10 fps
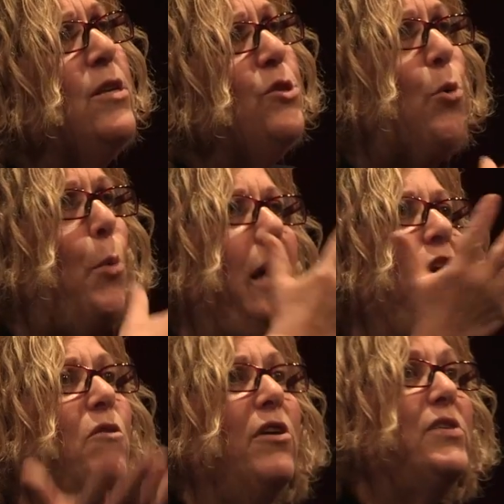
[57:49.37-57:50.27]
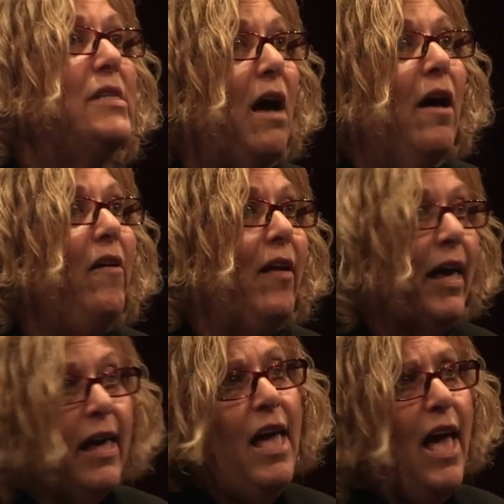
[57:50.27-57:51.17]
So when you are
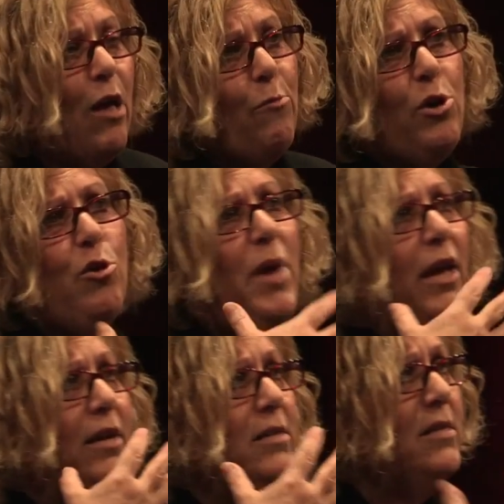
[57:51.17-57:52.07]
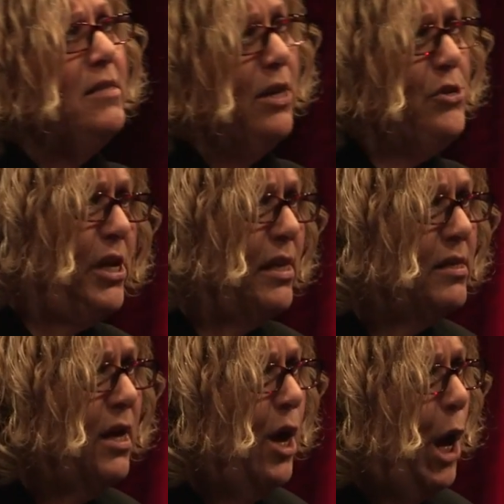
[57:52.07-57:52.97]
designing and when you're making decisions